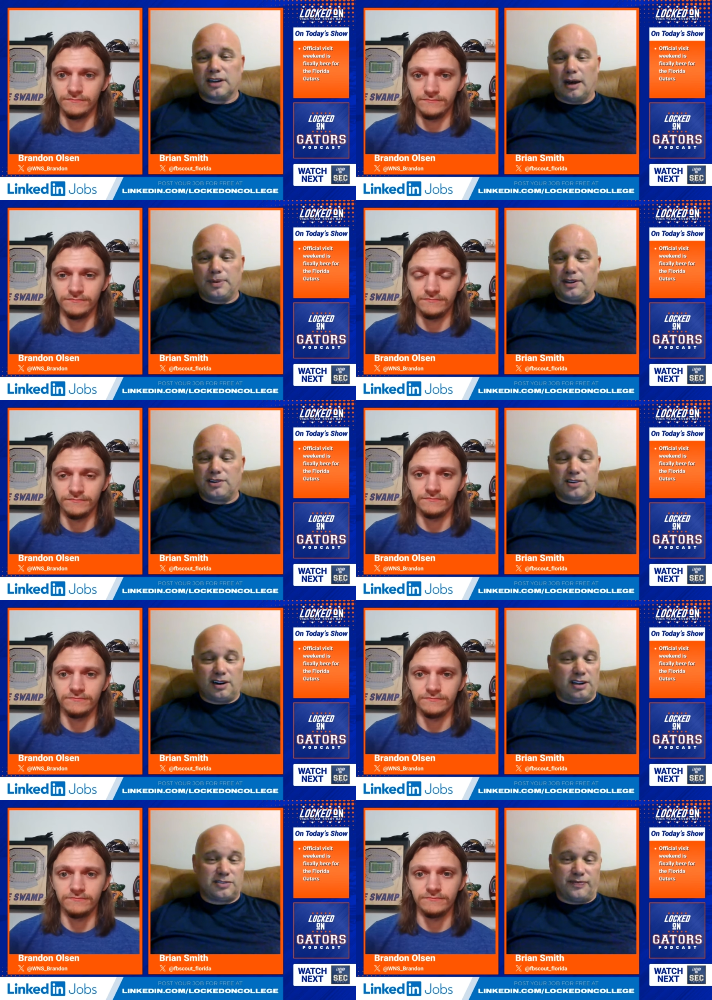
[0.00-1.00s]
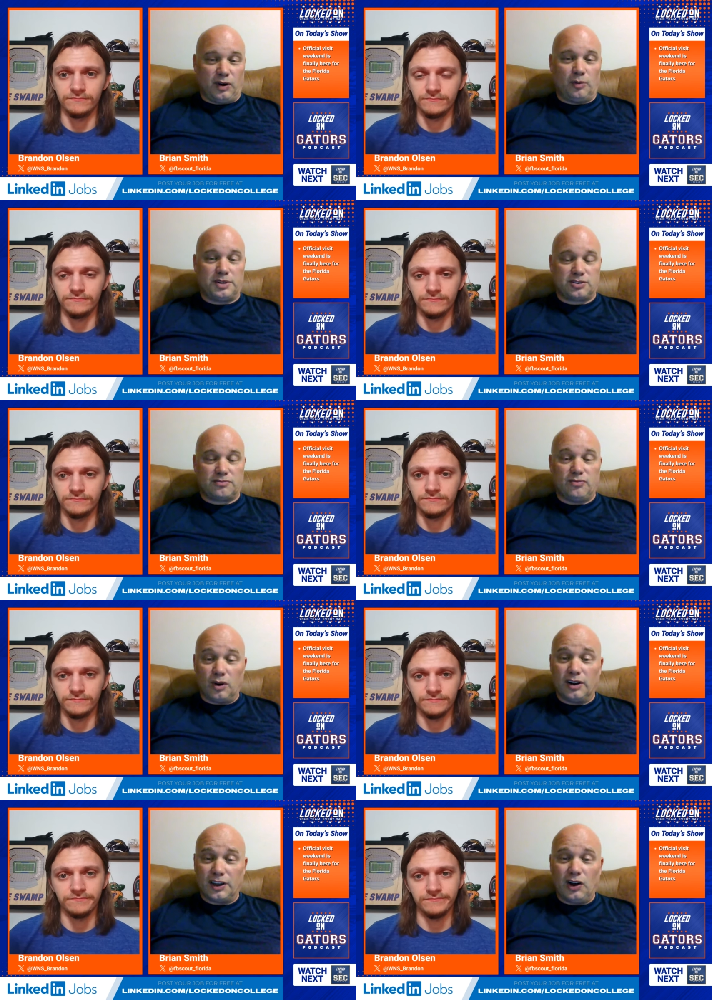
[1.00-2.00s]
Speaker 1: competition and his film is
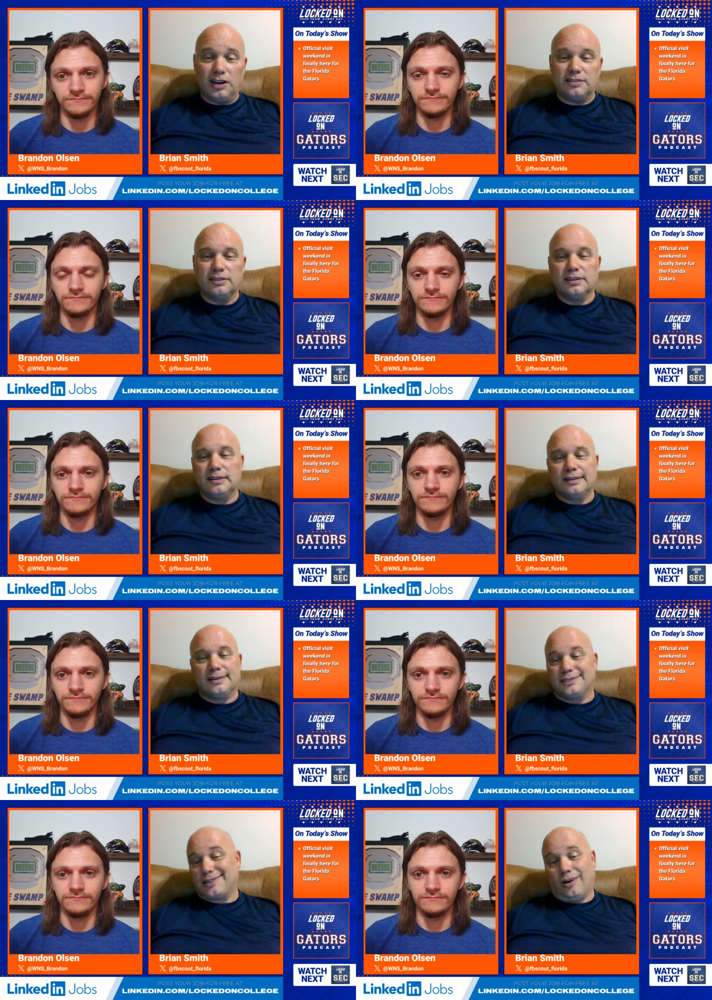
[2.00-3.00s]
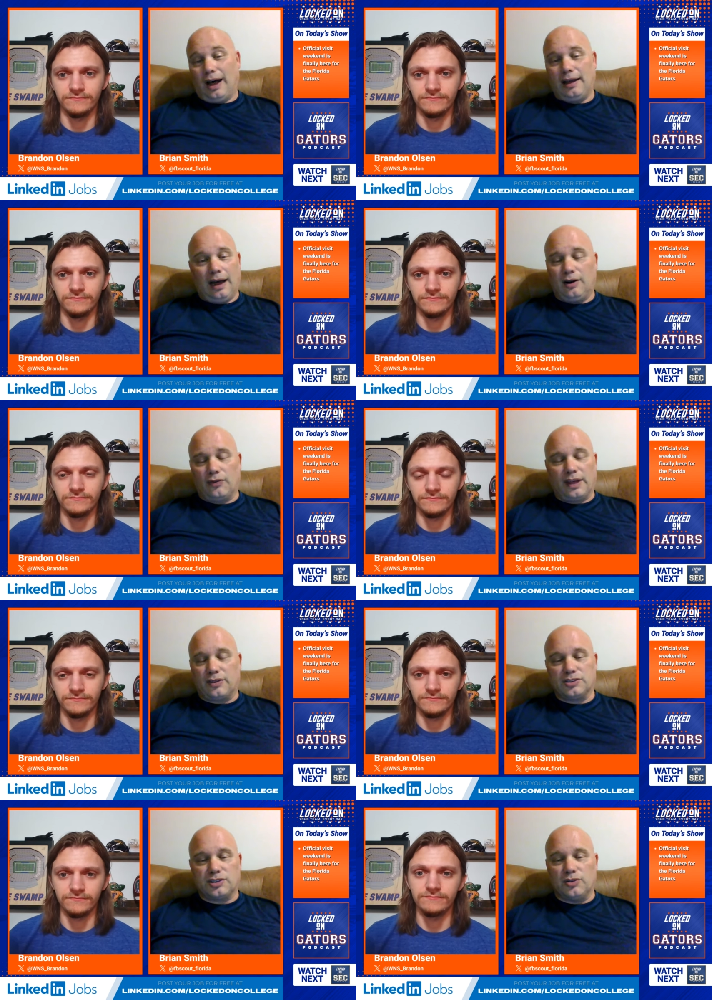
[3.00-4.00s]
really good. So I, I don't think
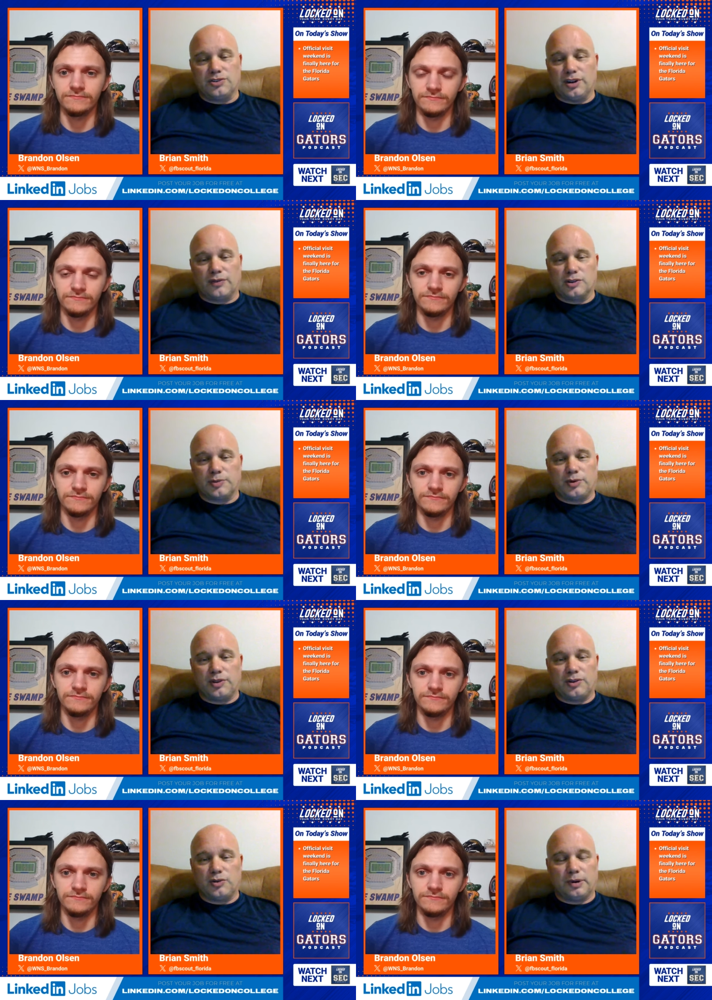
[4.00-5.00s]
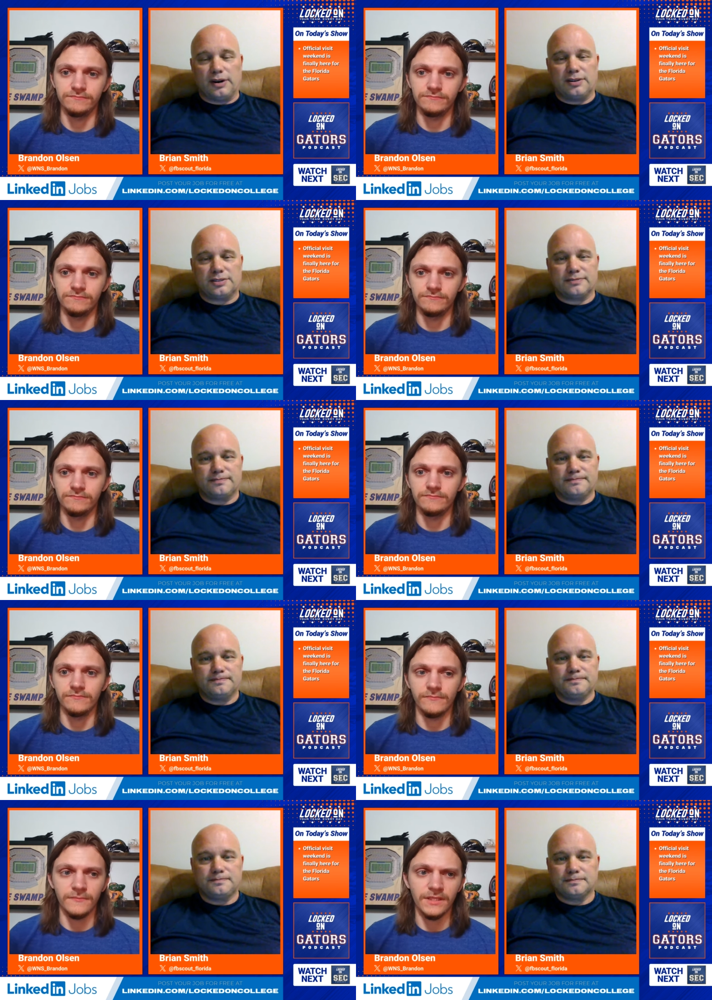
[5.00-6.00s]
there's a huge difference between the two players.
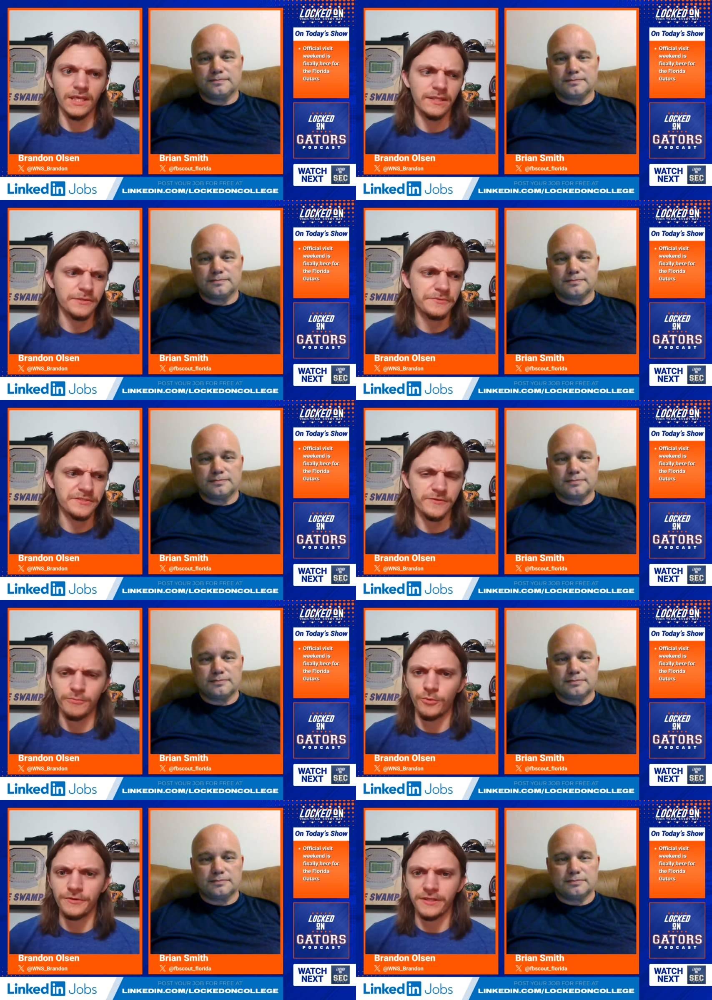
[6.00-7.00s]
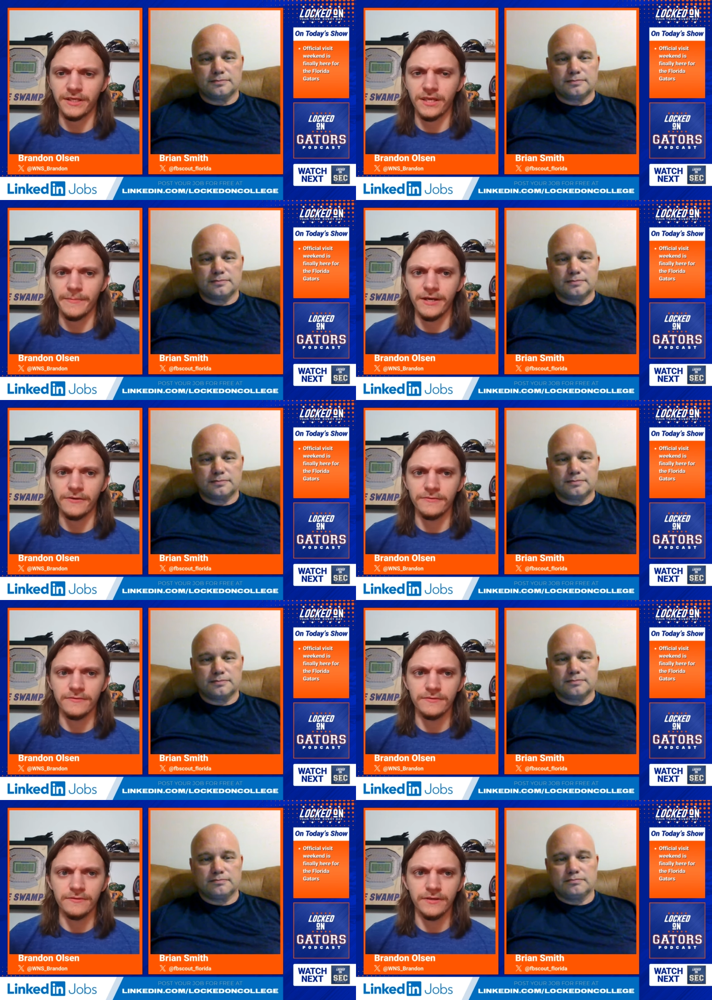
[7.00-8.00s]
Speaker 2: Yeah, there was a report that came out
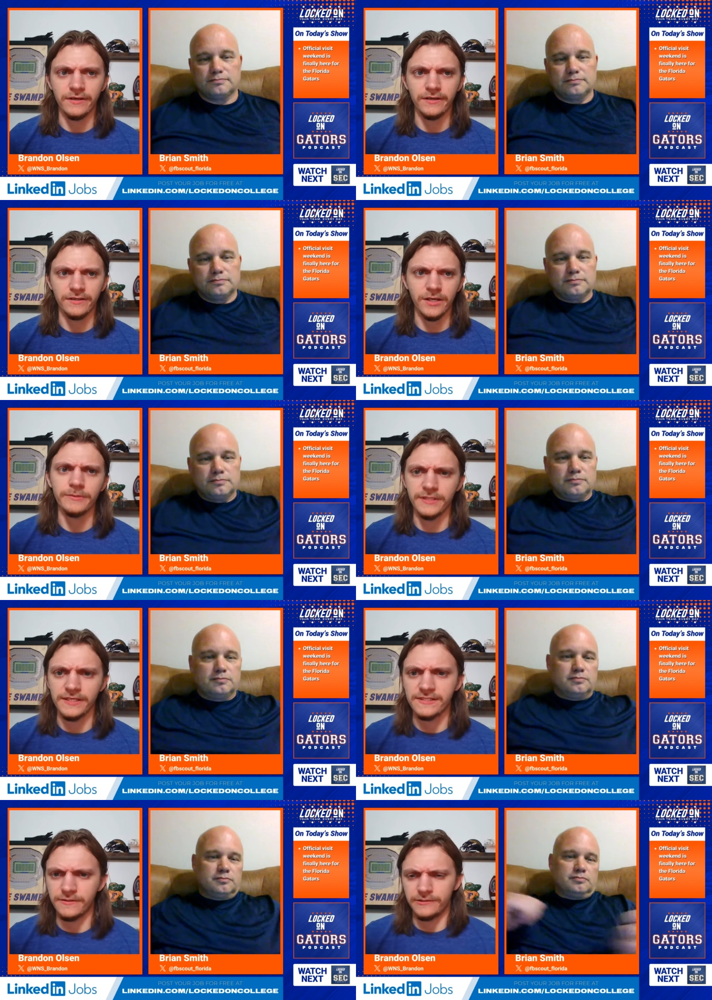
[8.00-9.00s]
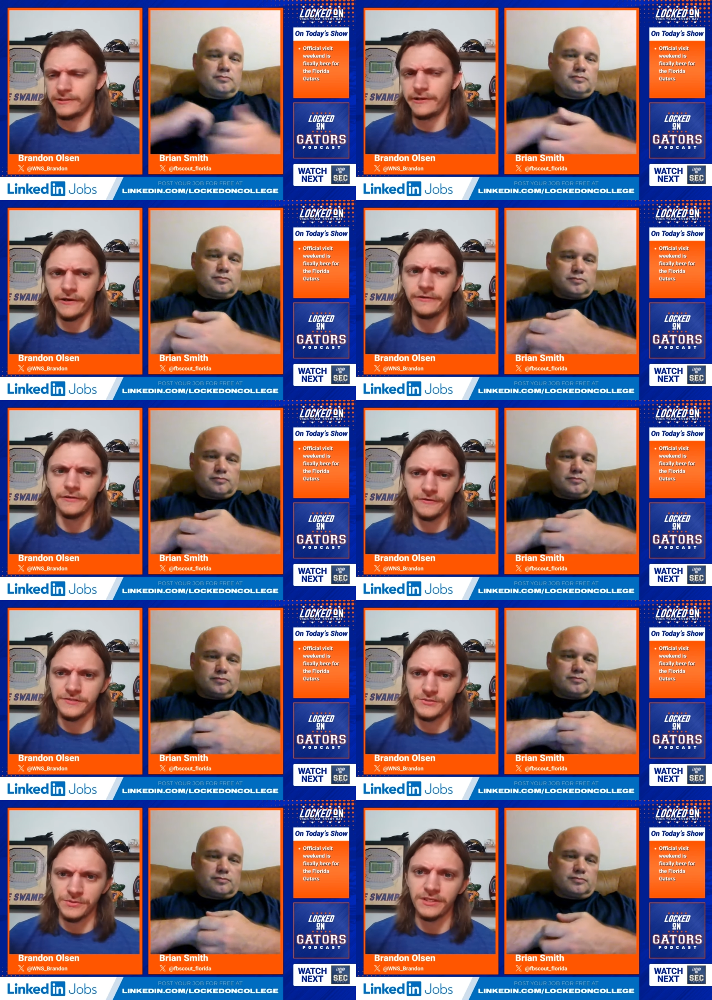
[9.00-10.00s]
uh, a couple days ago or earlier
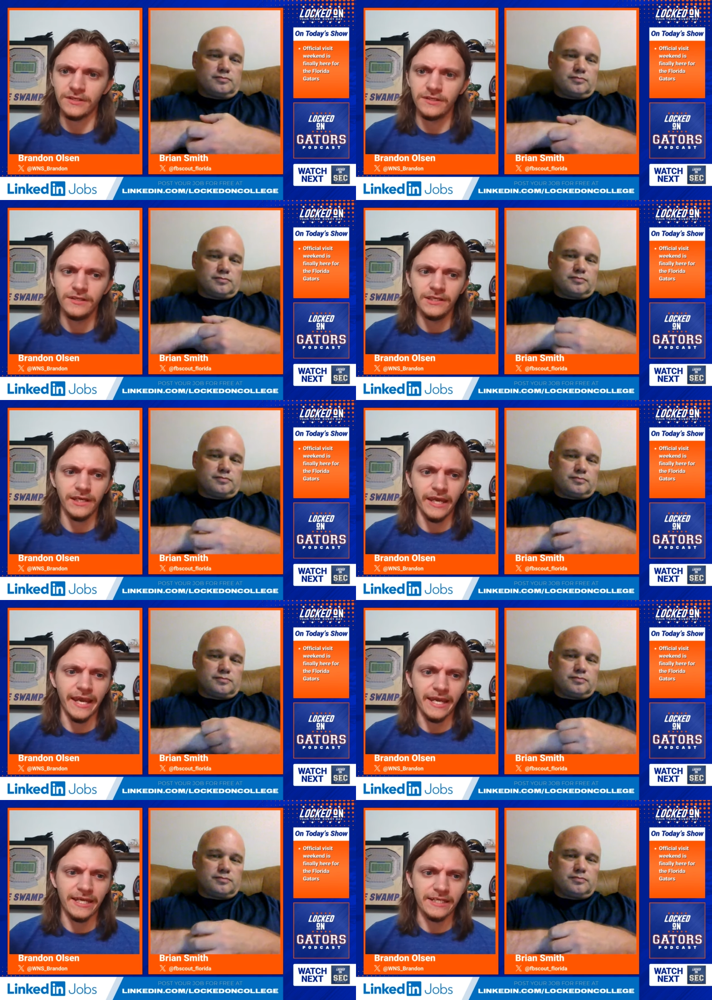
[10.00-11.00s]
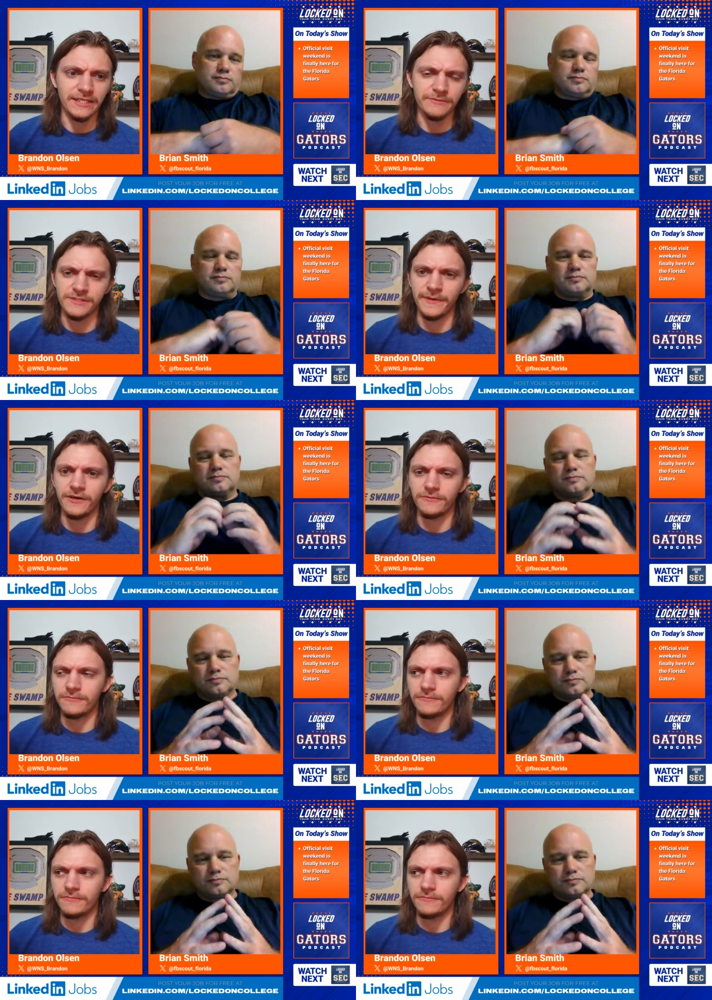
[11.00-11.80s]
this week, and it was about